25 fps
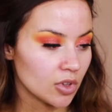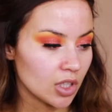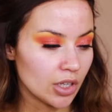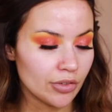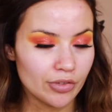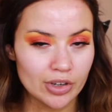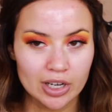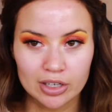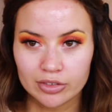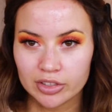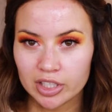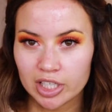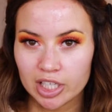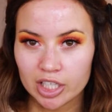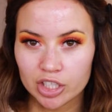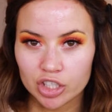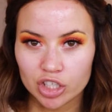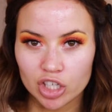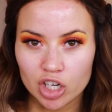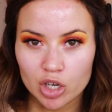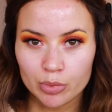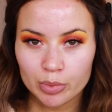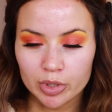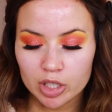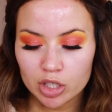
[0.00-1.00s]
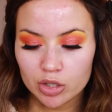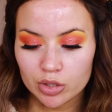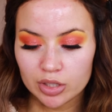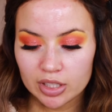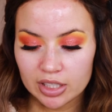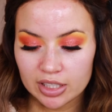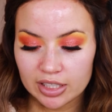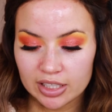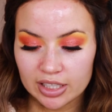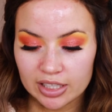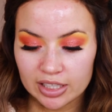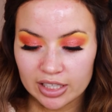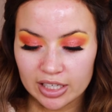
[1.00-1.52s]
The foundation I'll be
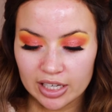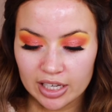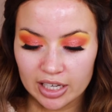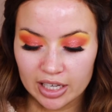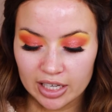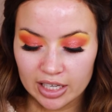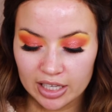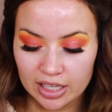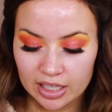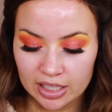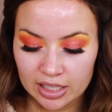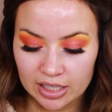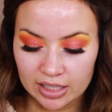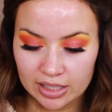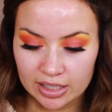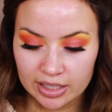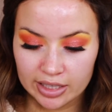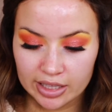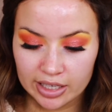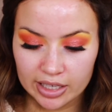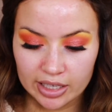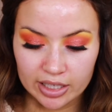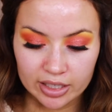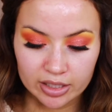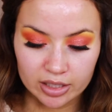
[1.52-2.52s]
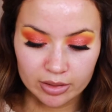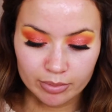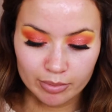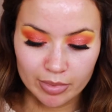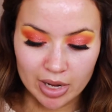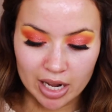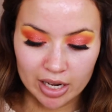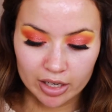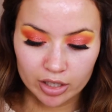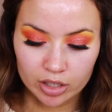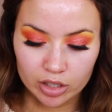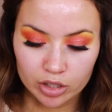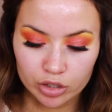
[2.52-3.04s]
using today is this
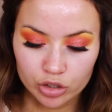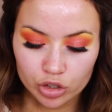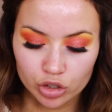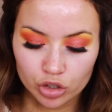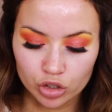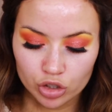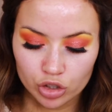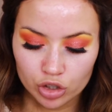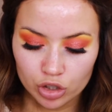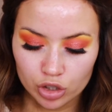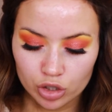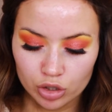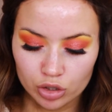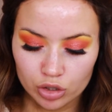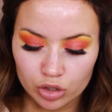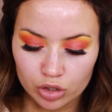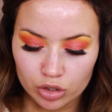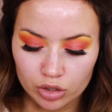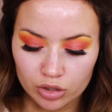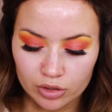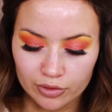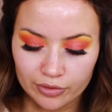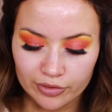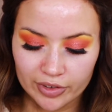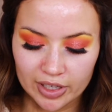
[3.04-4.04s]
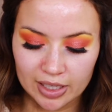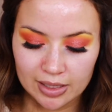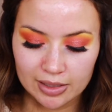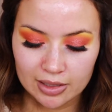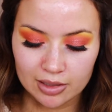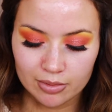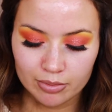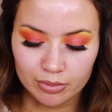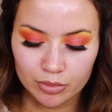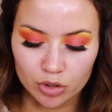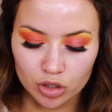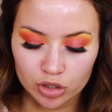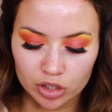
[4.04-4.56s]
MAC Studio Face
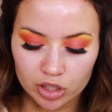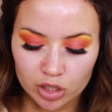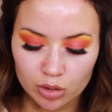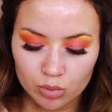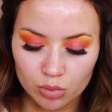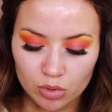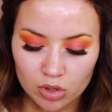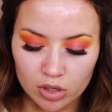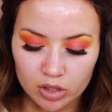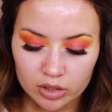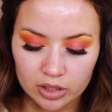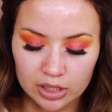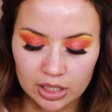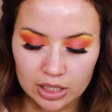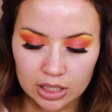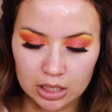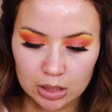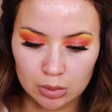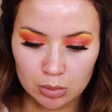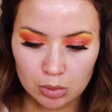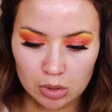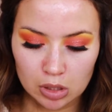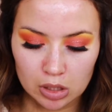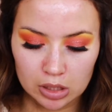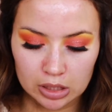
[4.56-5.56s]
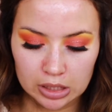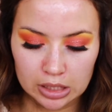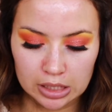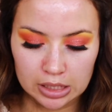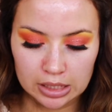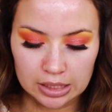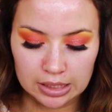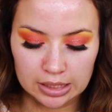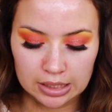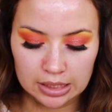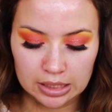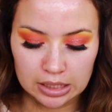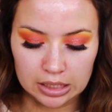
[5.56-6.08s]
and Body one. This one
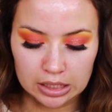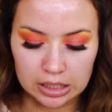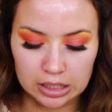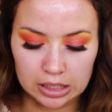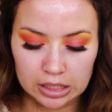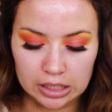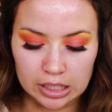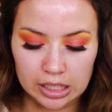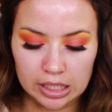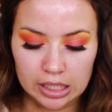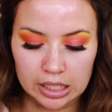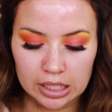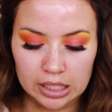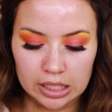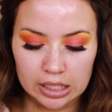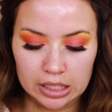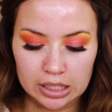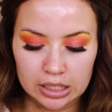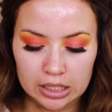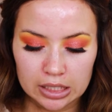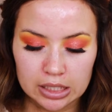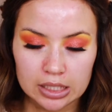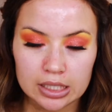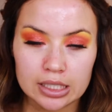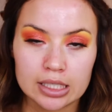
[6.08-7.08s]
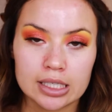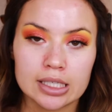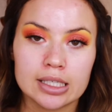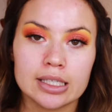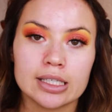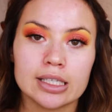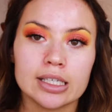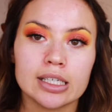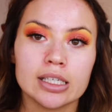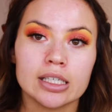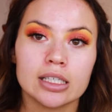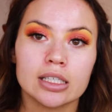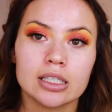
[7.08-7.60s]
is in the shade
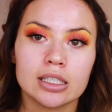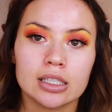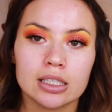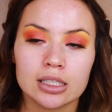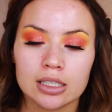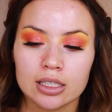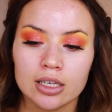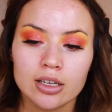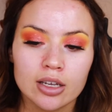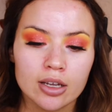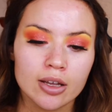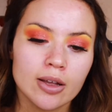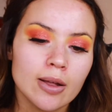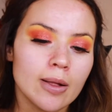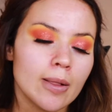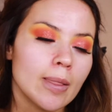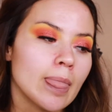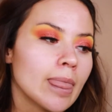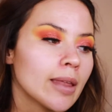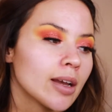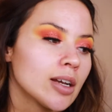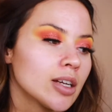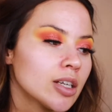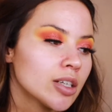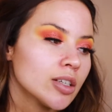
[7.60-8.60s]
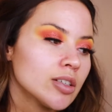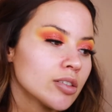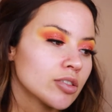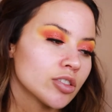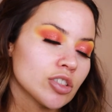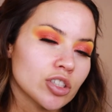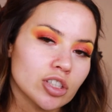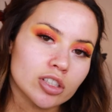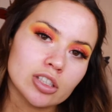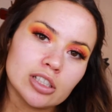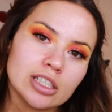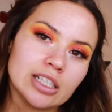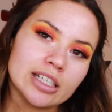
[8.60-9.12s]
C6.
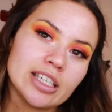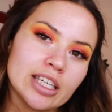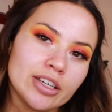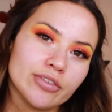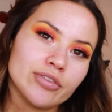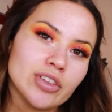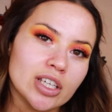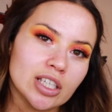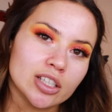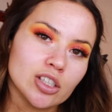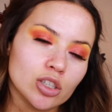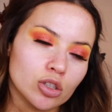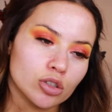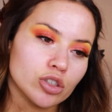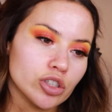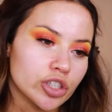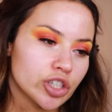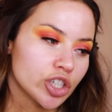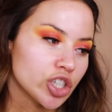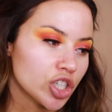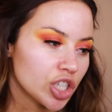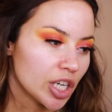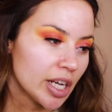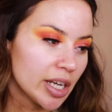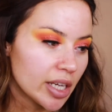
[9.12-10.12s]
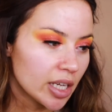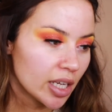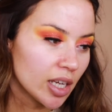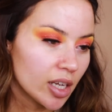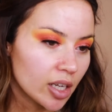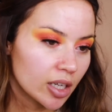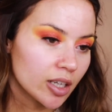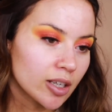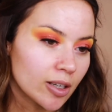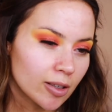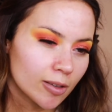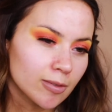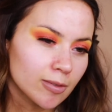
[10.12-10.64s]
Just gonna give this a good shake.